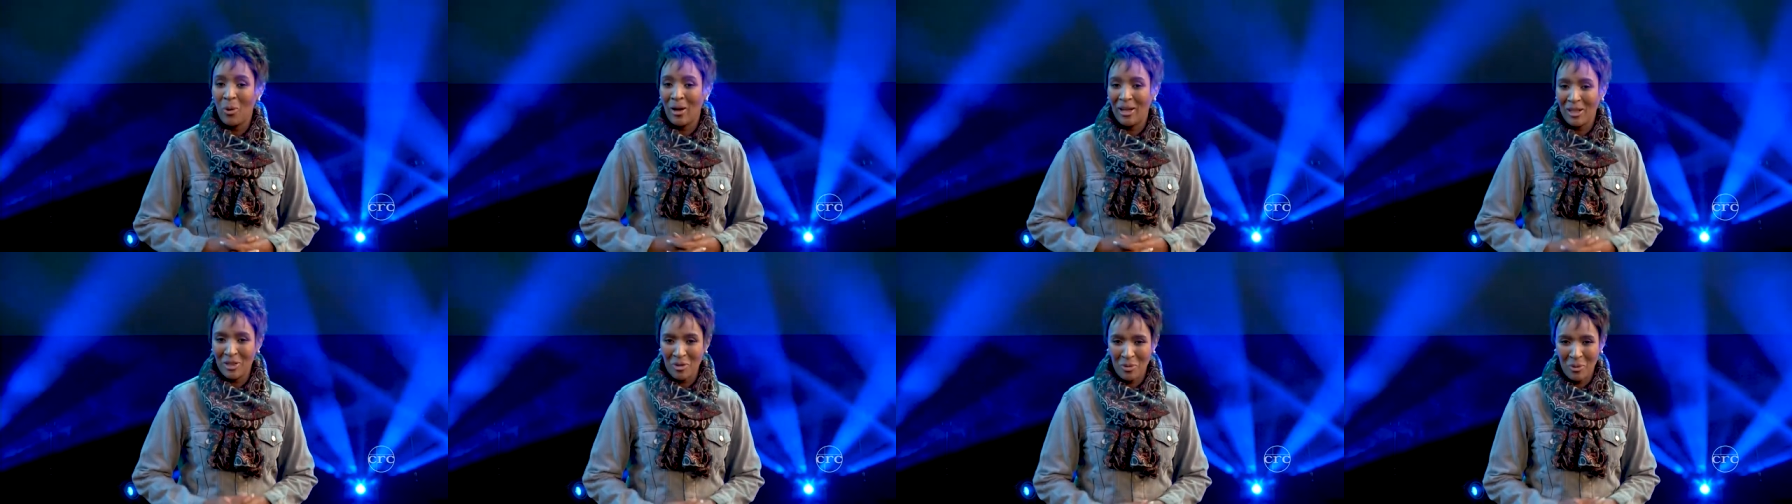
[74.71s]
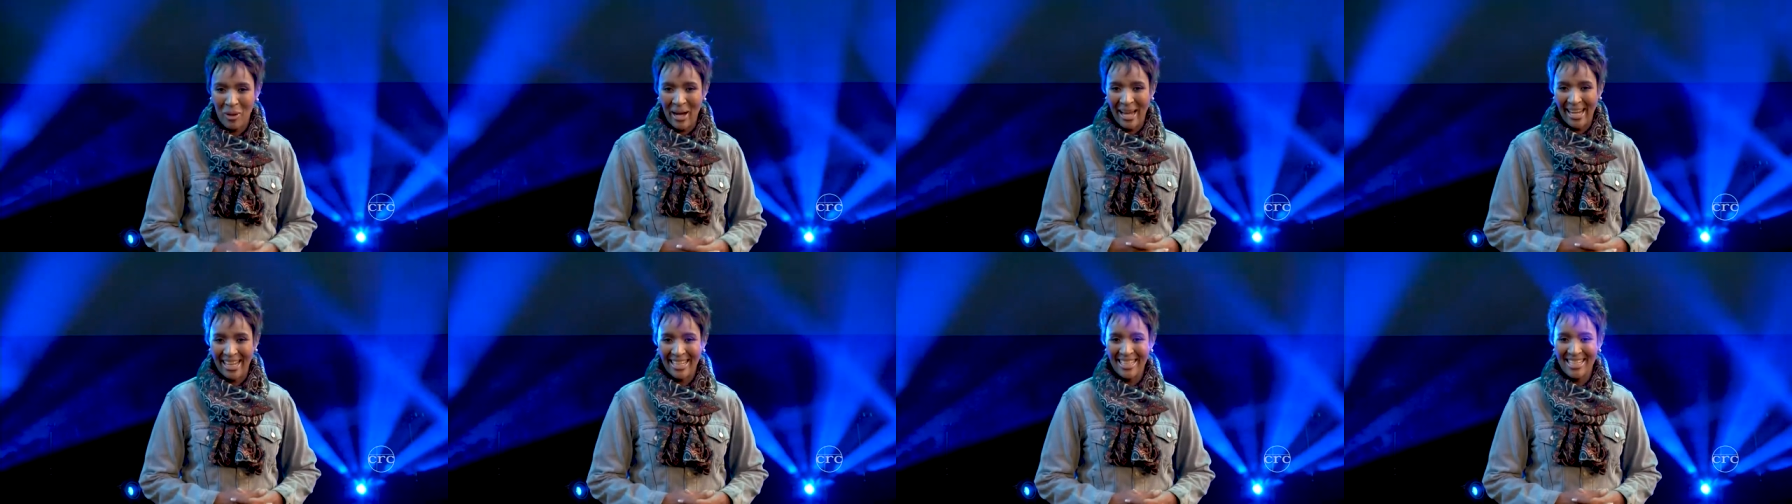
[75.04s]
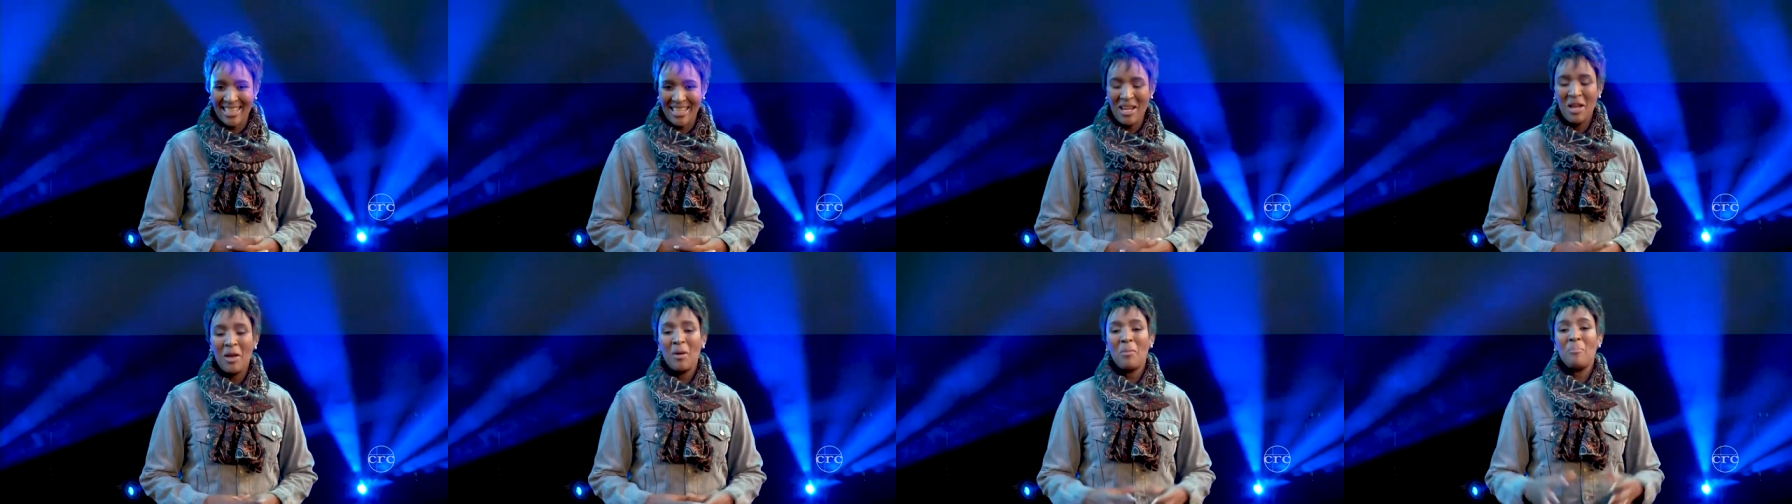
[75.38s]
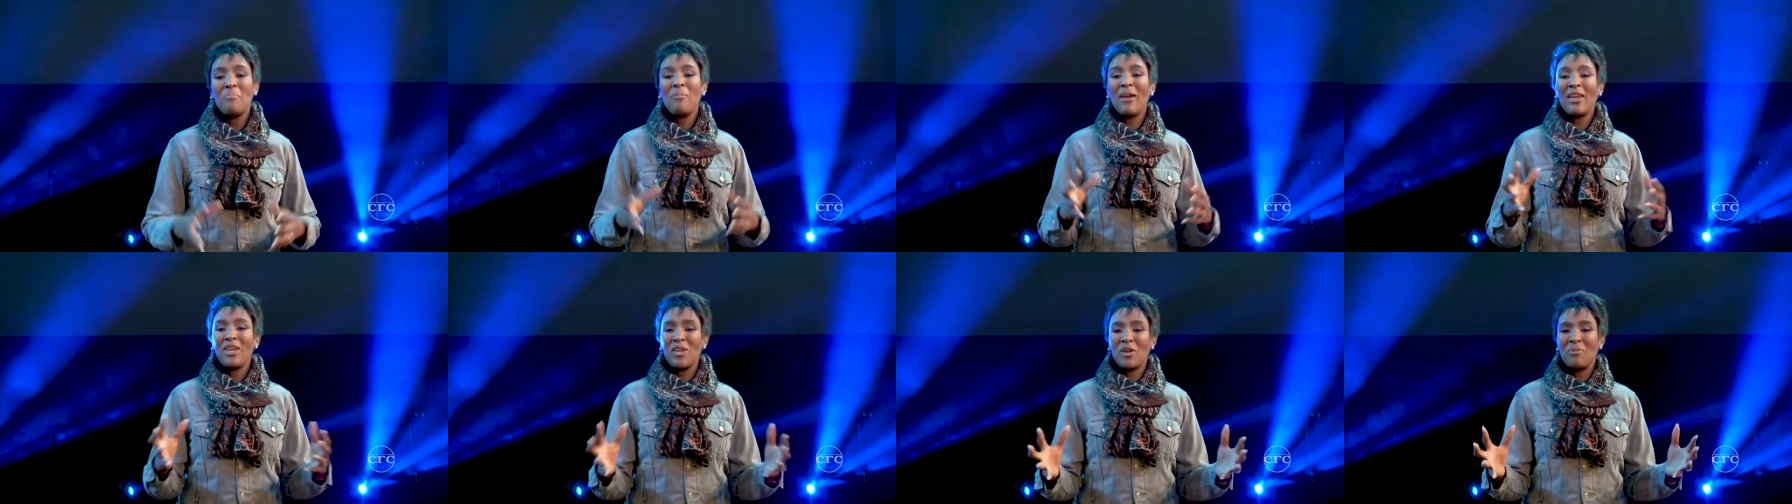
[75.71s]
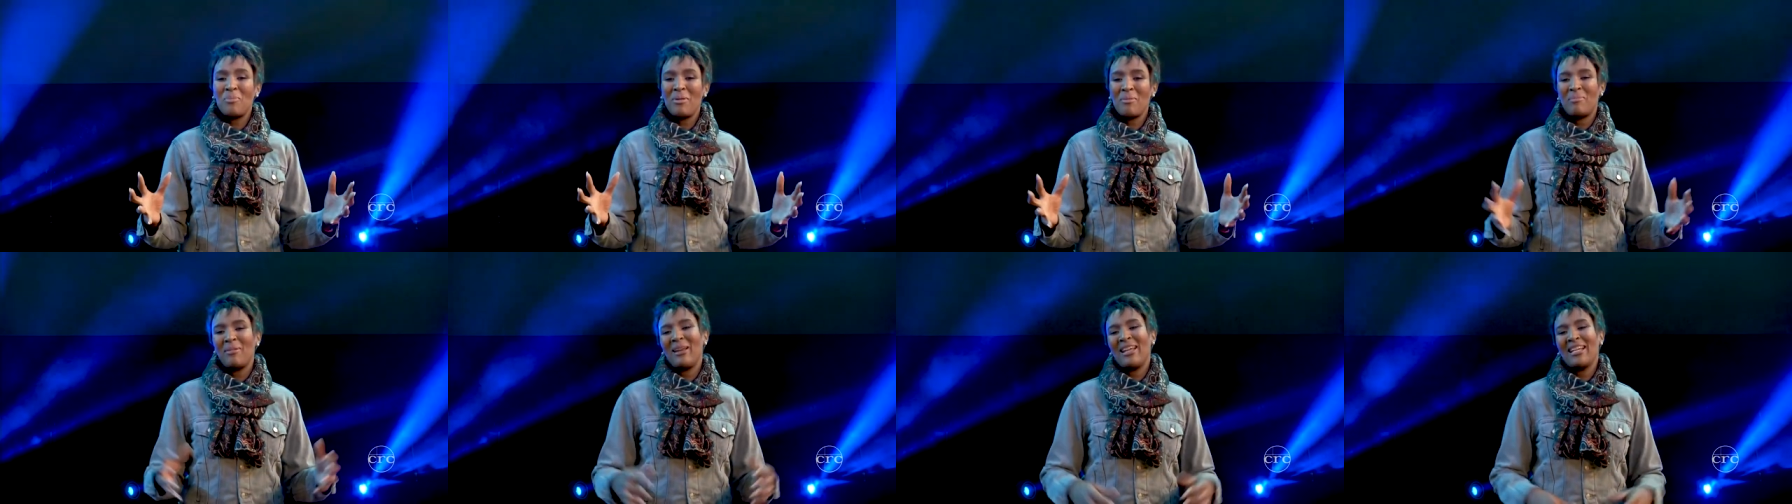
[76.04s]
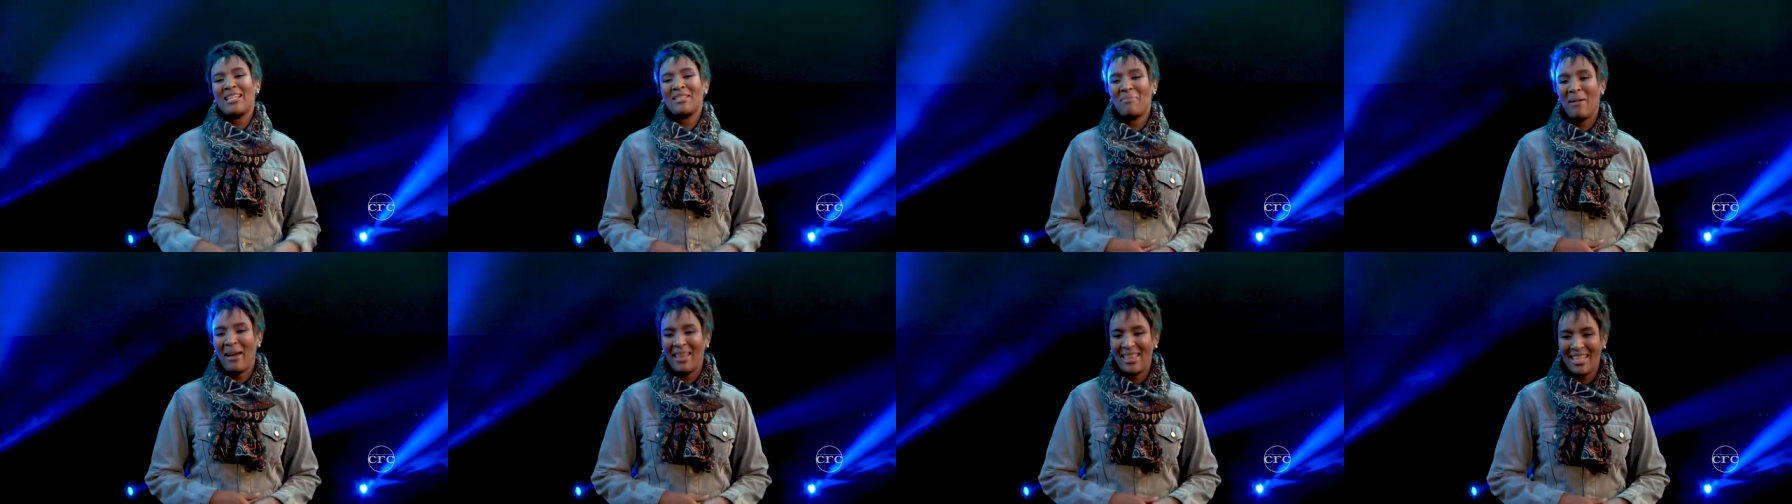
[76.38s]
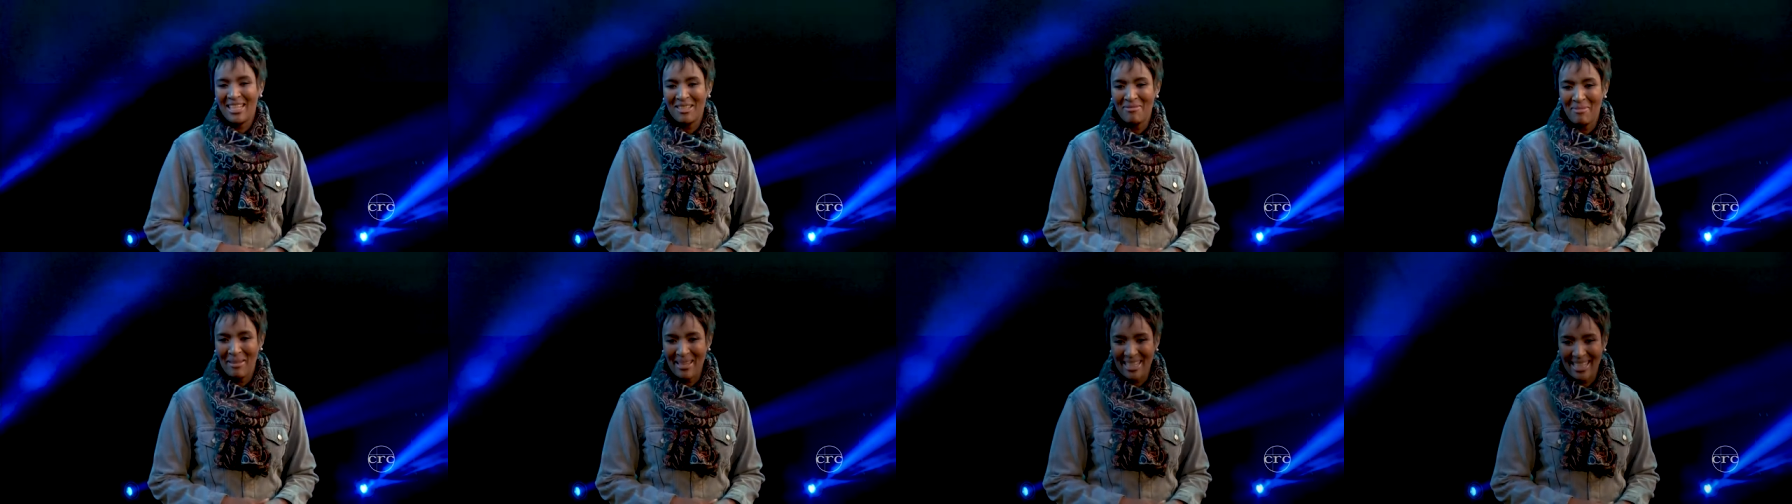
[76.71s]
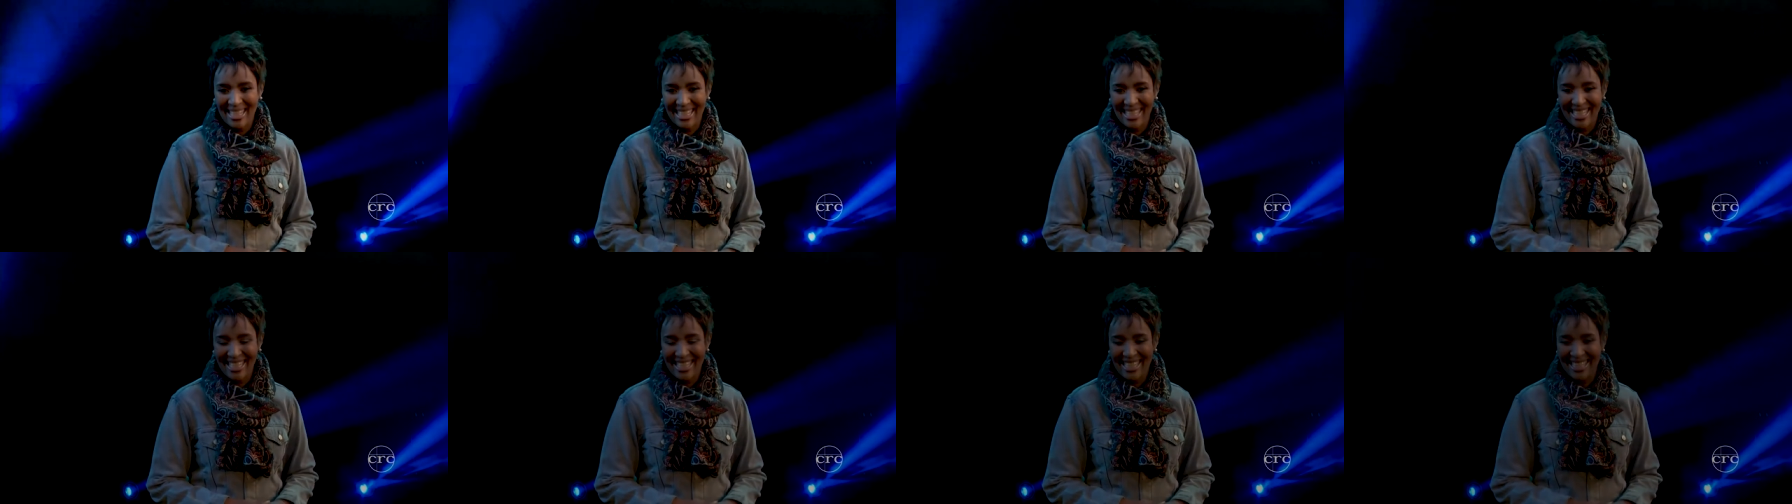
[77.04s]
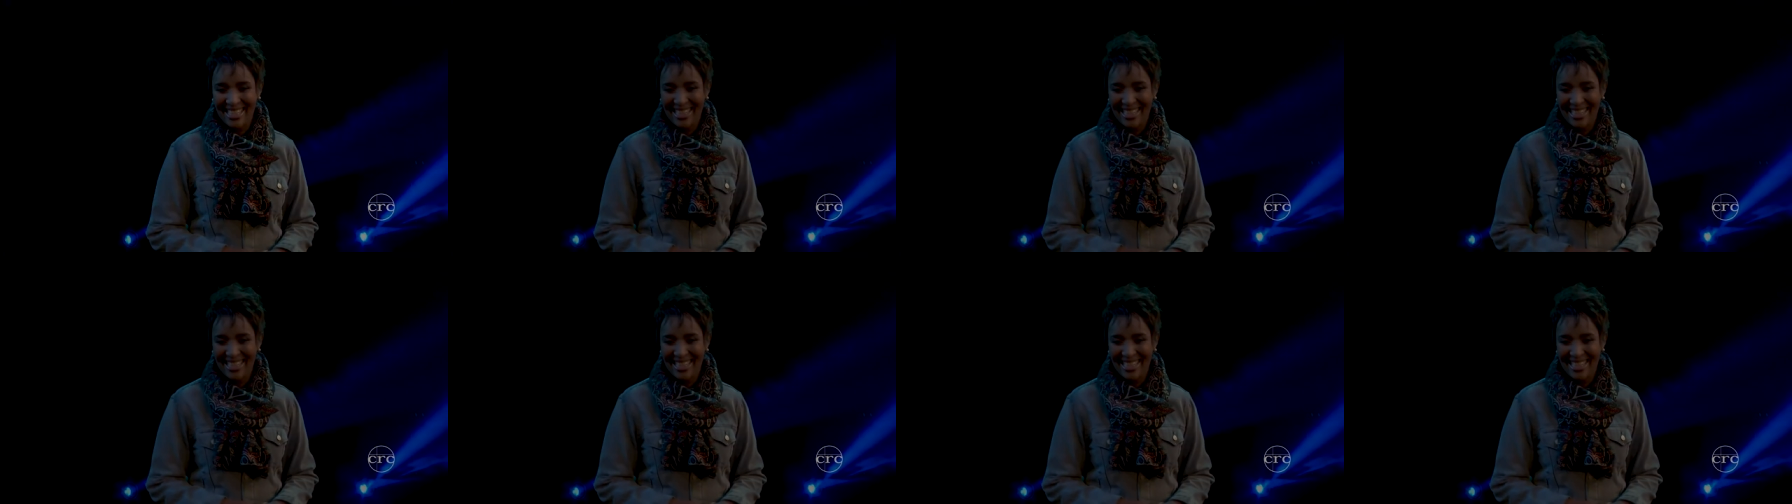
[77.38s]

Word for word: worldwide. May you be blessed by this message.